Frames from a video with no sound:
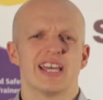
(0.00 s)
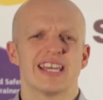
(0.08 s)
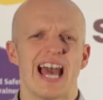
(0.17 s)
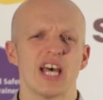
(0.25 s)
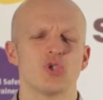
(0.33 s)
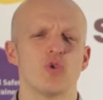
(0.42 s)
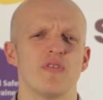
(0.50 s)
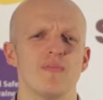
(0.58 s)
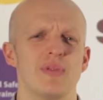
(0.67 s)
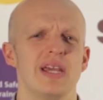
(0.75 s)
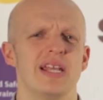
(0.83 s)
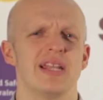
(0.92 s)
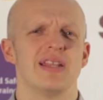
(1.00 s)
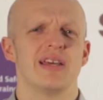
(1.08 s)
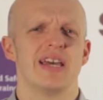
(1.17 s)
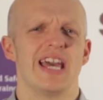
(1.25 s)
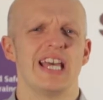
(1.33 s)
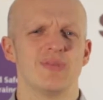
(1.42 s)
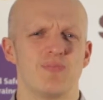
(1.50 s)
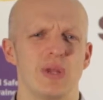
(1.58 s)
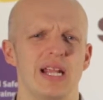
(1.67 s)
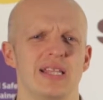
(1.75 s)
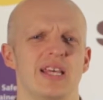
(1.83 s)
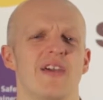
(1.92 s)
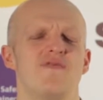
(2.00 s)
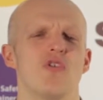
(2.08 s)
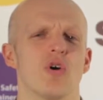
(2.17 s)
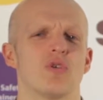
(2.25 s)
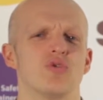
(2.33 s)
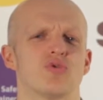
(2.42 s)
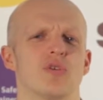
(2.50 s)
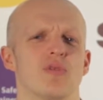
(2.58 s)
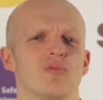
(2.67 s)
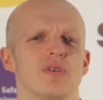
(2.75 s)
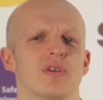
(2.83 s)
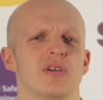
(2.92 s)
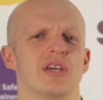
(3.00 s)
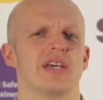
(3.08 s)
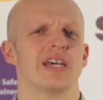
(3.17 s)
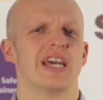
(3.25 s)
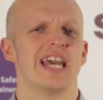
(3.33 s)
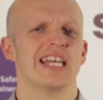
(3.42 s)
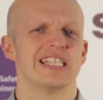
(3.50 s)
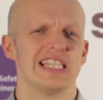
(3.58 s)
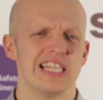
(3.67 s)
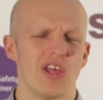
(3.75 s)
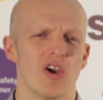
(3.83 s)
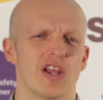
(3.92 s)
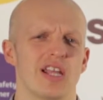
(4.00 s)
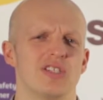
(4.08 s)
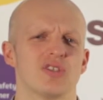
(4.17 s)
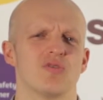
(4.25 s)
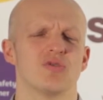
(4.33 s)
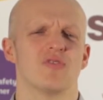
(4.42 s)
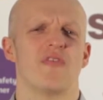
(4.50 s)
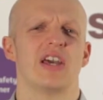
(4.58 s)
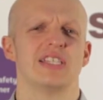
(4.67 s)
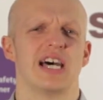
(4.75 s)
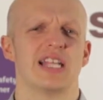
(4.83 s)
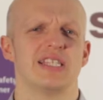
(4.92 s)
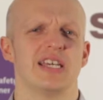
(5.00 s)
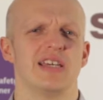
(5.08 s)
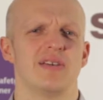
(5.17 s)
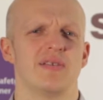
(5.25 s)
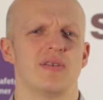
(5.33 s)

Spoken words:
Catastrophic bleeding is bleeding that, if not controlled, is likely to cause a fatality.